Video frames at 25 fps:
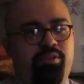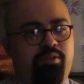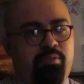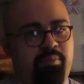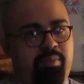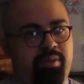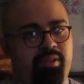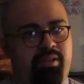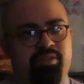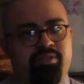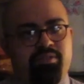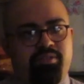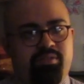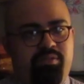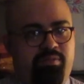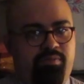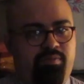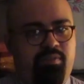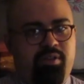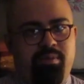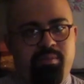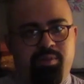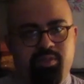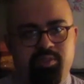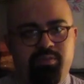their opinions are
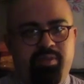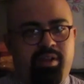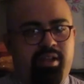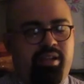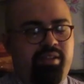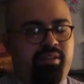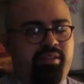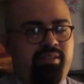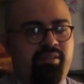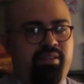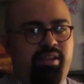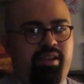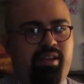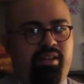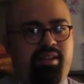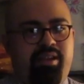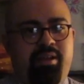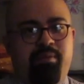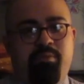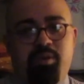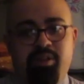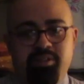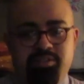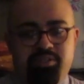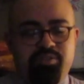very much valid, and I
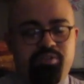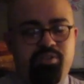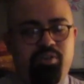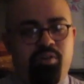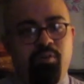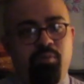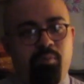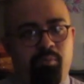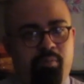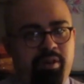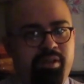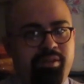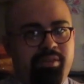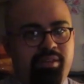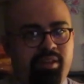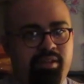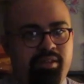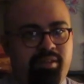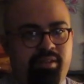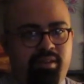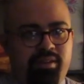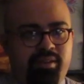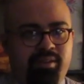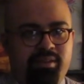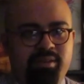want to know what they
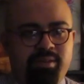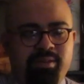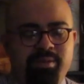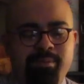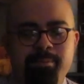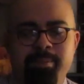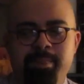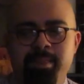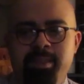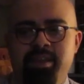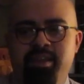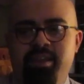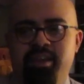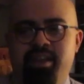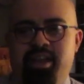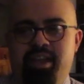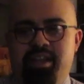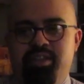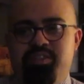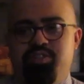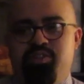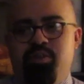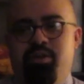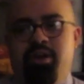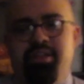think.
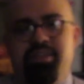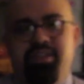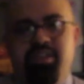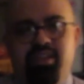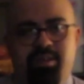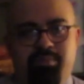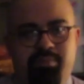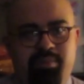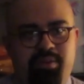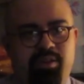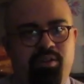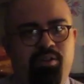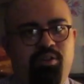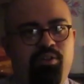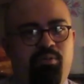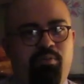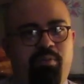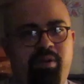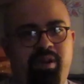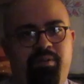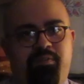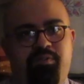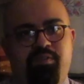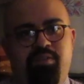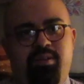And so I think it'd be a good
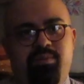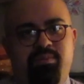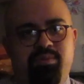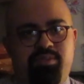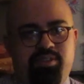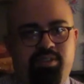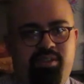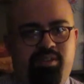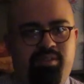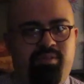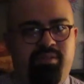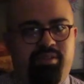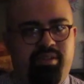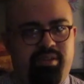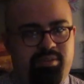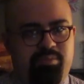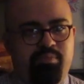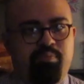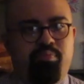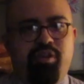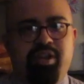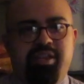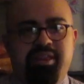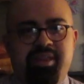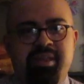way for them to just
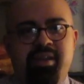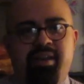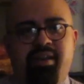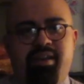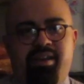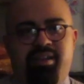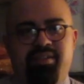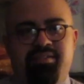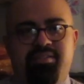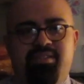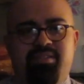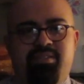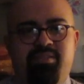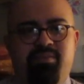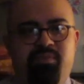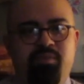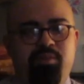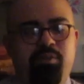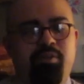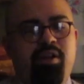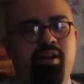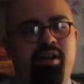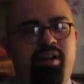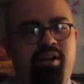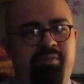break the ice and feel
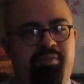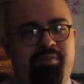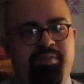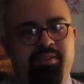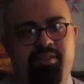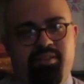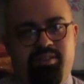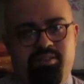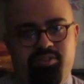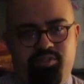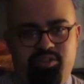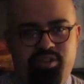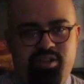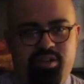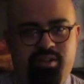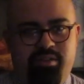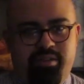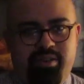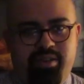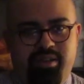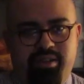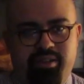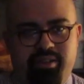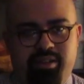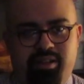confident in
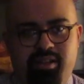sharing in